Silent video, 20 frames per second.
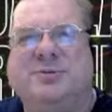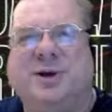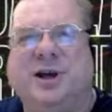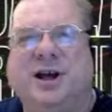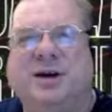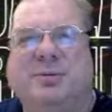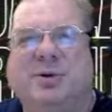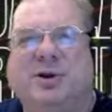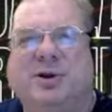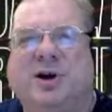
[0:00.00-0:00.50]

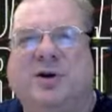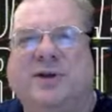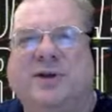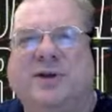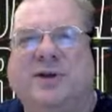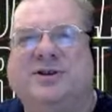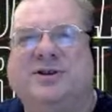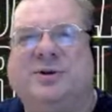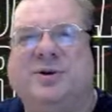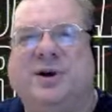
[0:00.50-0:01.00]
below that
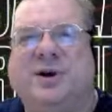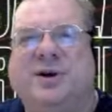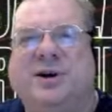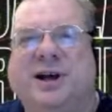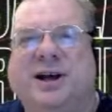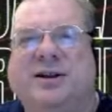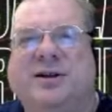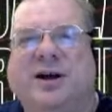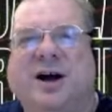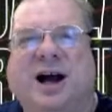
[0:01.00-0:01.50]
200-day
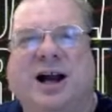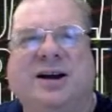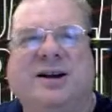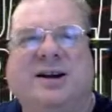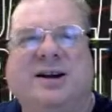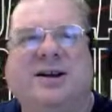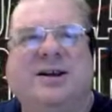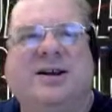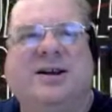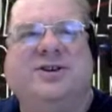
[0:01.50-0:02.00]
line.
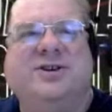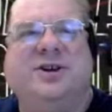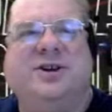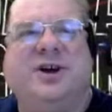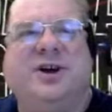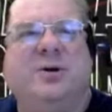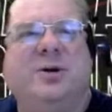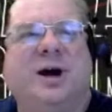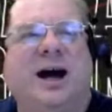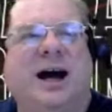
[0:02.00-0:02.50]

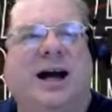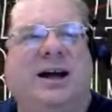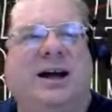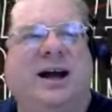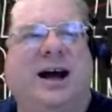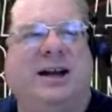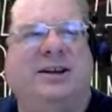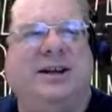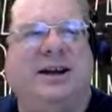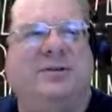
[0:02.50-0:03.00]
So I
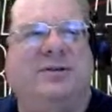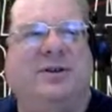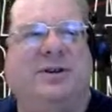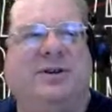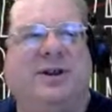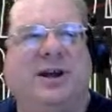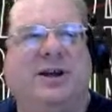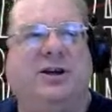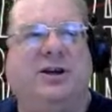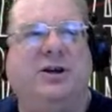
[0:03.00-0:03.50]
definitely
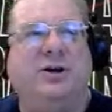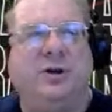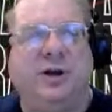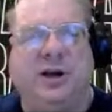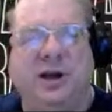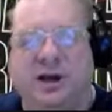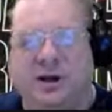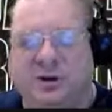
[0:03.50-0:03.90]
think you can